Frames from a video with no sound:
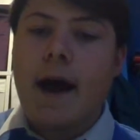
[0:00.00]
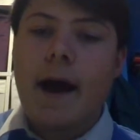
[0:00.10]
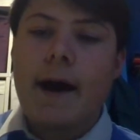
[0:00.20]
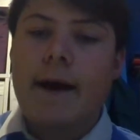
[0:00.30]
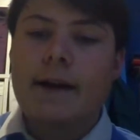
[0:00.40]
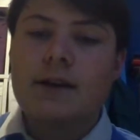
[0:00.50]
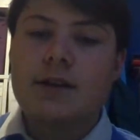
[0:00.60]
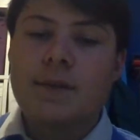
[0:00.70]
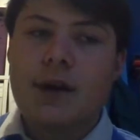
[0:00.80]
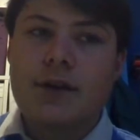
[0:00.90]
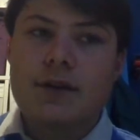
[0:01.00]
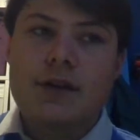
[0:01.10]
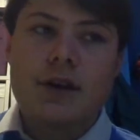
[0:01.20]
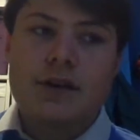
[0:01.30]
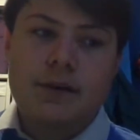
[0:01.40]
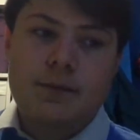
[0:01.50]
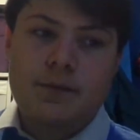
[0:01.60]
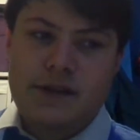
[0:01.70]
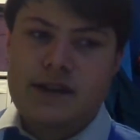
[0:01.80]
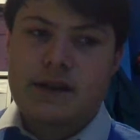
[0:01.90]
And because the Doctor
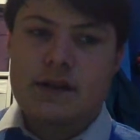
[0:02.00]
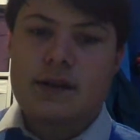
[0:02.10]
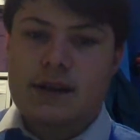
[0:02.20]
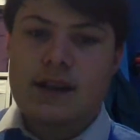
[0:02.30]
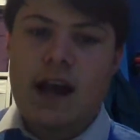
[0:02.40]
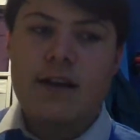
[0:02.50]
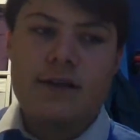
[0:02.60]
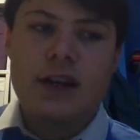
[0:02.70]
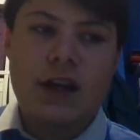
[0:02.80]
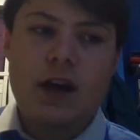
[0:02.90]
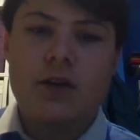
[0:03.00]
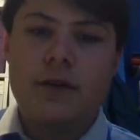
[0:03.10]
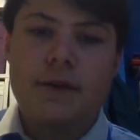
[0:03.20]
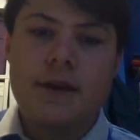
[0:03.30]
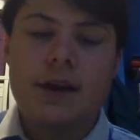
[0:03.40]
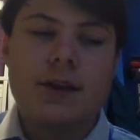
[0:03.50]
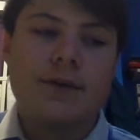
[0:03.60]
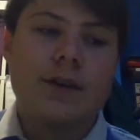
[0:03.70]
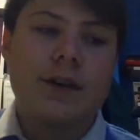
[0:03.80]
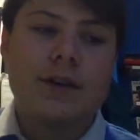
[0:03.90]
saved enough of the
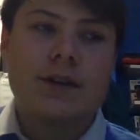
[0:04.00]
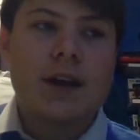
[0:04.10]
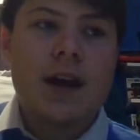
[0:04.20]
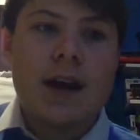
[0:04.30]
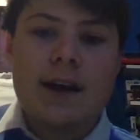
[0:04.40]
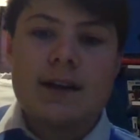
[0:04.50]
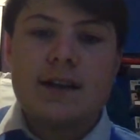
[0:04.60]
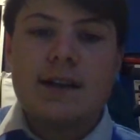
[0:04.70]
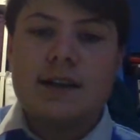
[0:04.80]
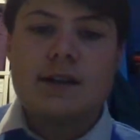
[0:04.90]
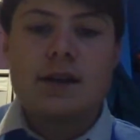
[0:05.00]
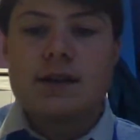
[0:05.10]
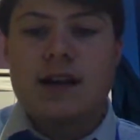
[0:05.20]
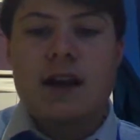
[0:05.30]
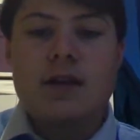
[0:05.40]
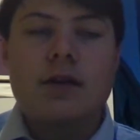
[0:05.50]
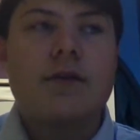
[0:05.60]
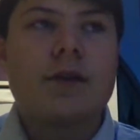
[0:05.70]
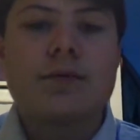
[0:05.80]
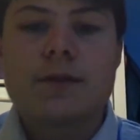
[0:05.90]
universe, she needs to send
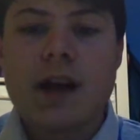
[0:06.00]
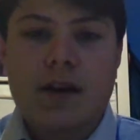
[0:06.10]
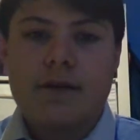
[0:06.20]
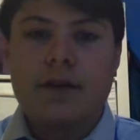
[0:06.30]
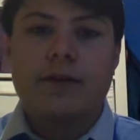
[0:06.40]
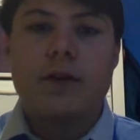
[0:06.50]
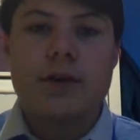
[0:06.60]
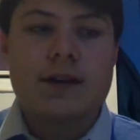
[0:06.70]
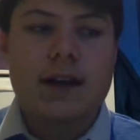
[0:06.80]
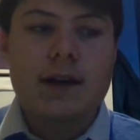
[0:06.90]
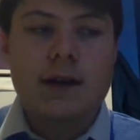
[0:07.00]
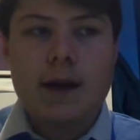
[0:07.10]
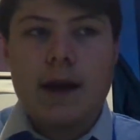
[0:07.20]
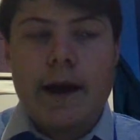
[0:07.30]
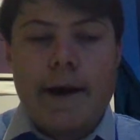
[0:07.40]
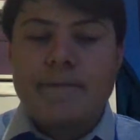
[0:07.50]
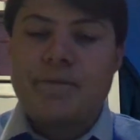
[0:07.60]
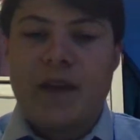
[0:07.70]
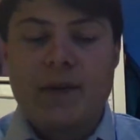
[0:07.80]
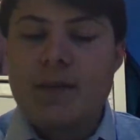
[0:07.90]
another set of the flux in.
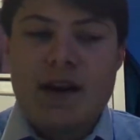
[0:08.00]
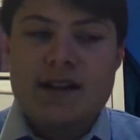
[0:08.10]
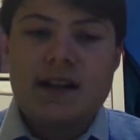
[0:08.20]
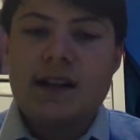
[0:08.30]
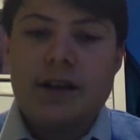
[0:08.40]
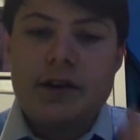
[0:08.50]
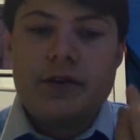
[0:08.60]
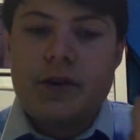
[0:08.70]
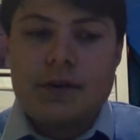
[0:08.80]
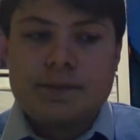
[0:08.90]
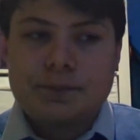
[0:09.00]
And we basically learn that